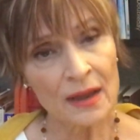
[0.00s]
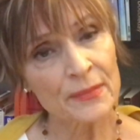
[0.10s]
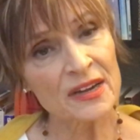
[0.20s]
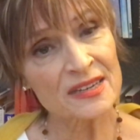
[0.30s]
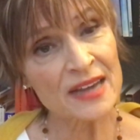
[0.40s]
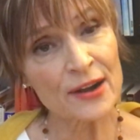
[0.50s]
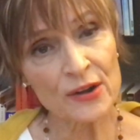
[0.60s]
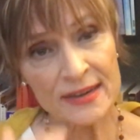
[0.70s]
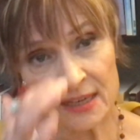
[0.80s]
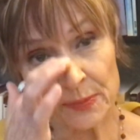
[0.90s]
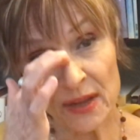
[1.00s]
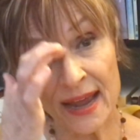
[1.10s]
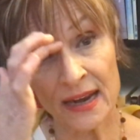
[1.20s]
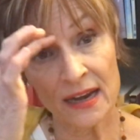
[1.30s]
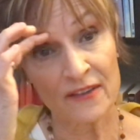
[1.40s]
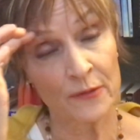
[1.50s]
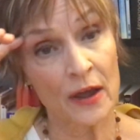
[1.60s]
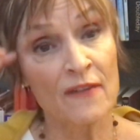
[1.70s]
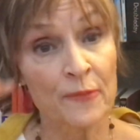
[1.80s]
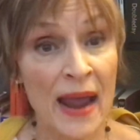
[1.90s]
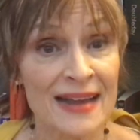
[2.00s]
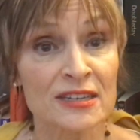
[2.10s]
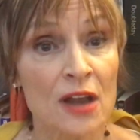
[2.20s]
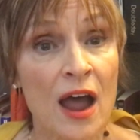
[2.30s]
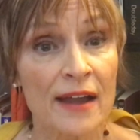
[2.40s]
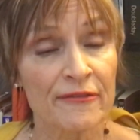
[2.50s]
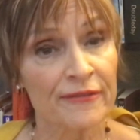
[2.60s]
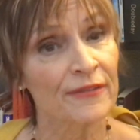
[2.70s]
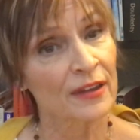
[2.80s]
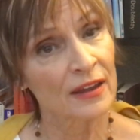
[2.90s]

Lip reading: Because Saturn is a planet of past life.